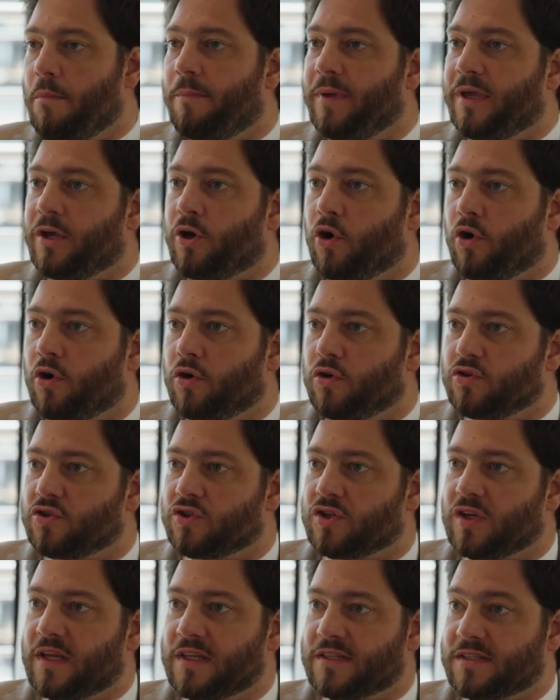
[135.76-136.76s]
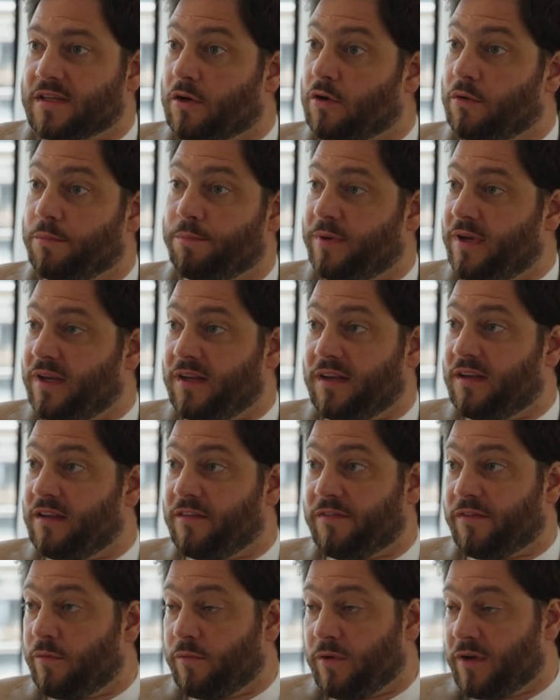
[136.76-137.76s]
Because it's a completely
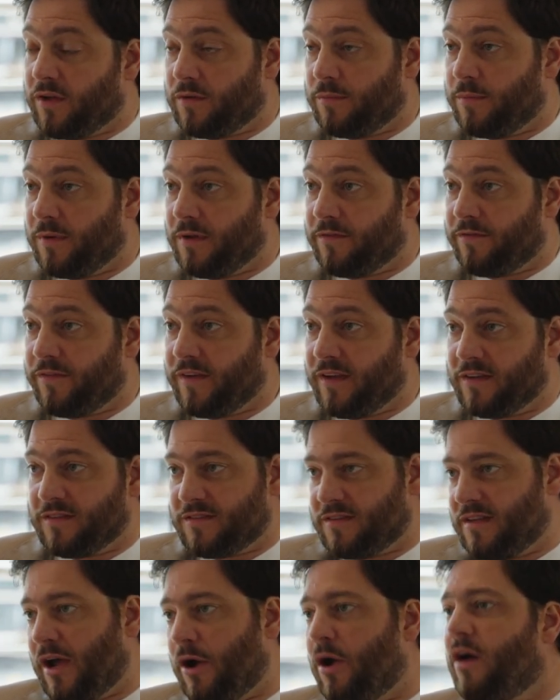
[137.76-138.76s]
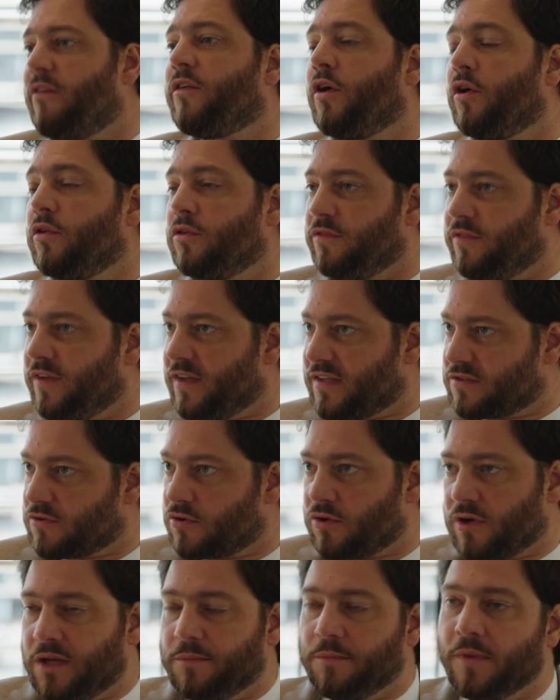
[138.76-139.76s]
different way to build things. Now, I've gone to the
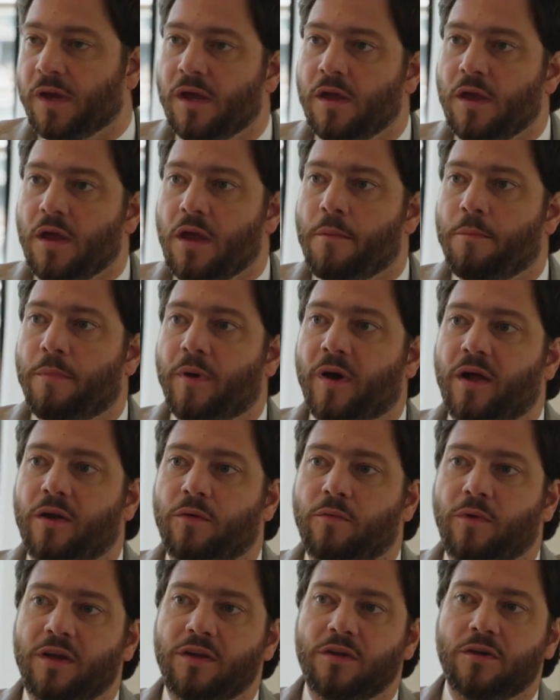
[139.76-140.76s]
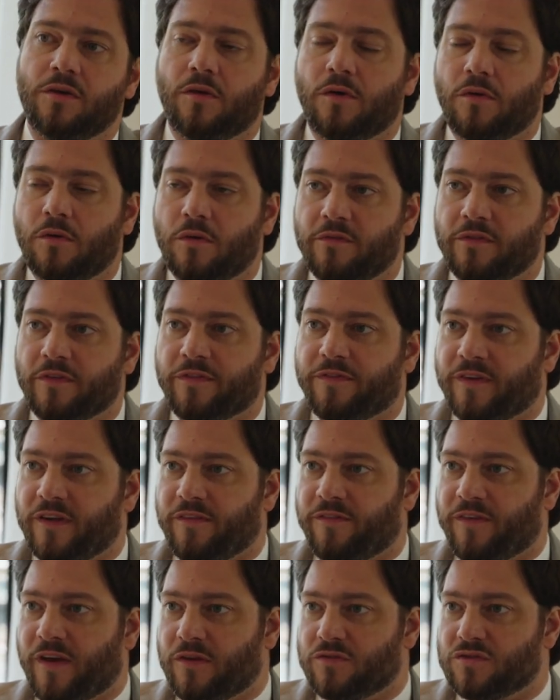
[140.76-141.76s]
extreme. But when you go over
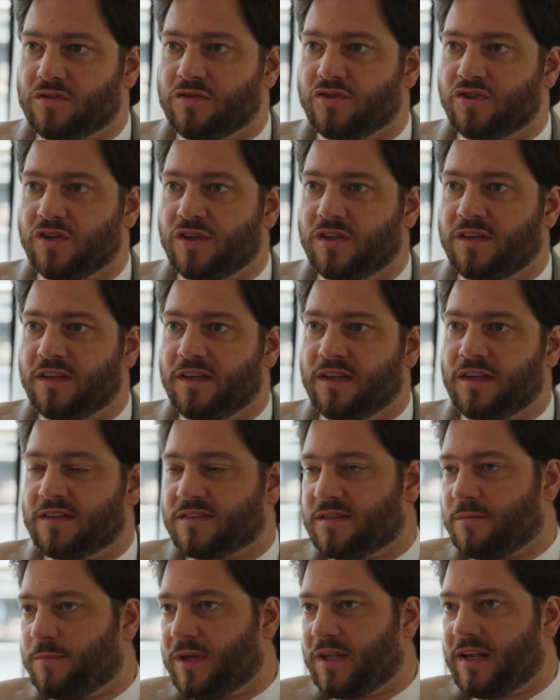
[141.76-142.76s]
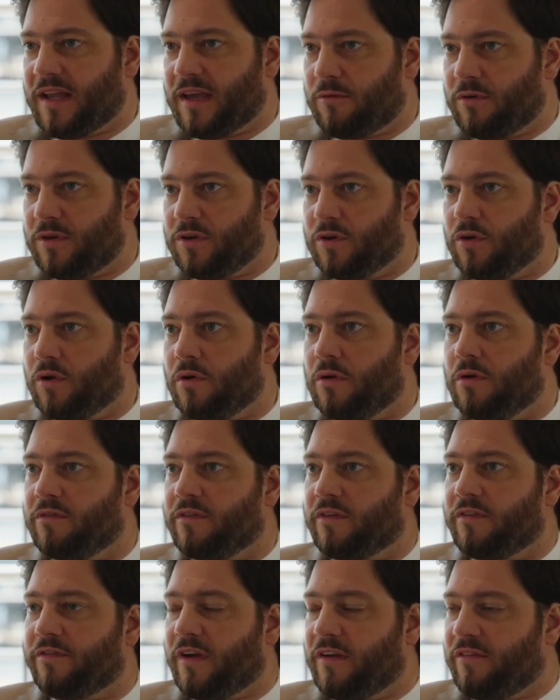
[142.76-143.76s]
3,000 GT, it's a bit like when you go
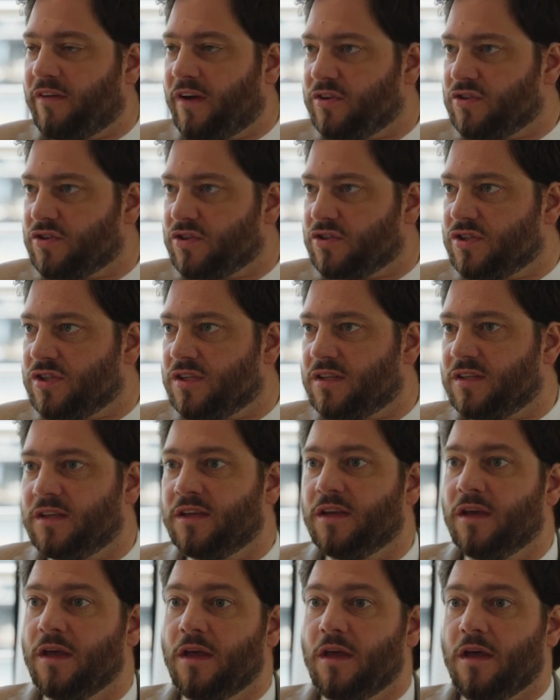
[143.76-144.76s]
over 500 GT.